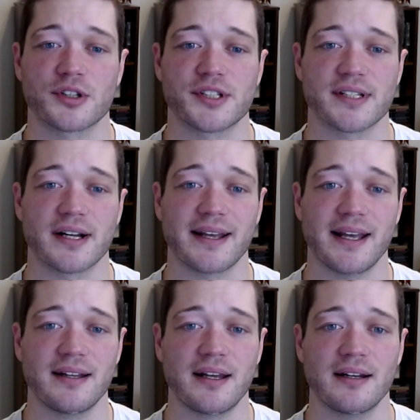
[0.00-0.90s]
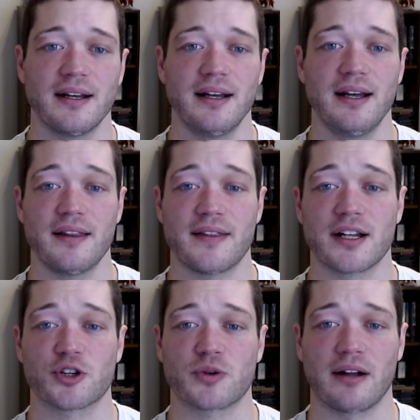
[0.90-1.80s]
she's going to end it,
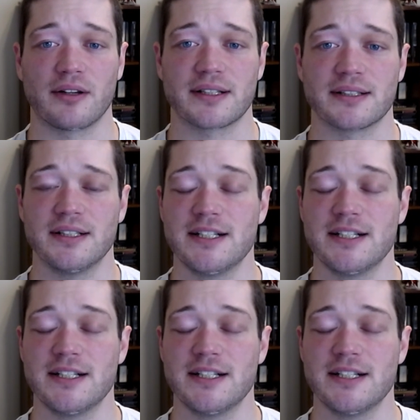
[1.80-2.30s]
then growling,